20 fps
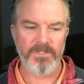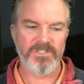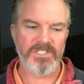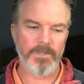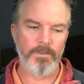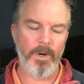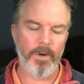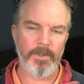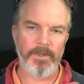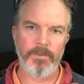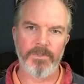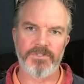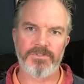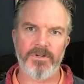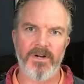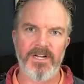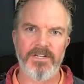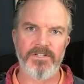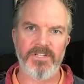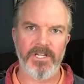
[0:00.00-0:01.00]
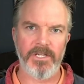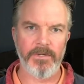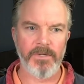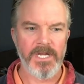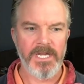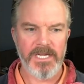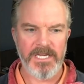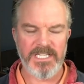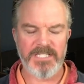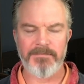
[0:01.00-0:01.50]
So what we would try and do
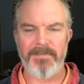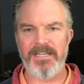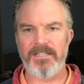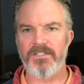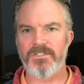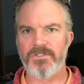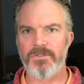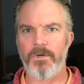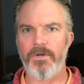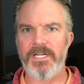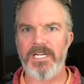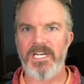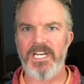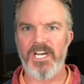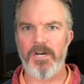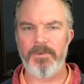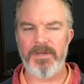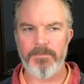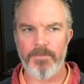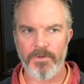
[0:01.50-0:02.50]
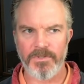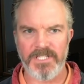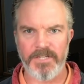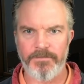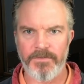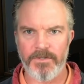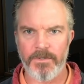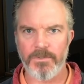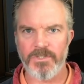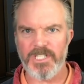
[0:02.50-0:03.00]
is make the sortie a little bit more
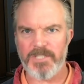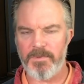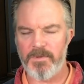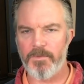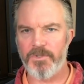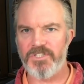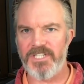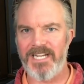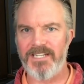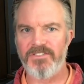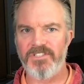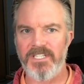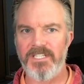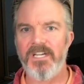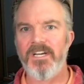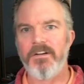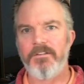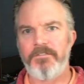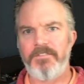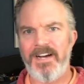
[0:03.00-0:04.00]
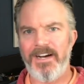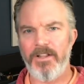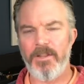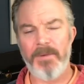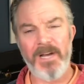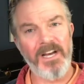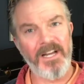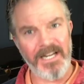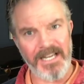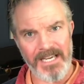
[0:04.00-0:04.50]
difficult, just a bit more challenging, fail
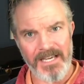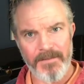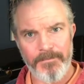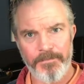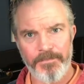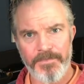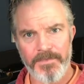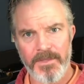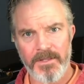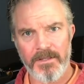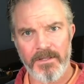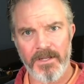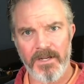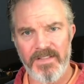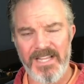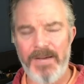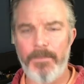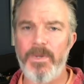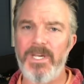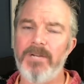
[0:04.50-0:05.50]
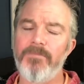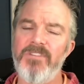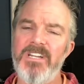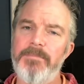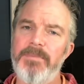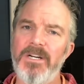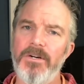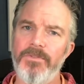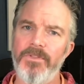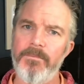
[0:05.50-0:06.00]
them early, and then we can
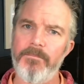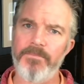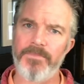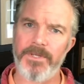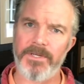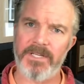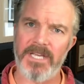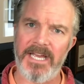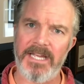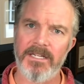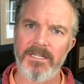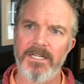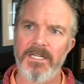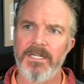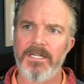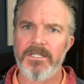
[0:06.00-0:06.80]
rebuild them, okay?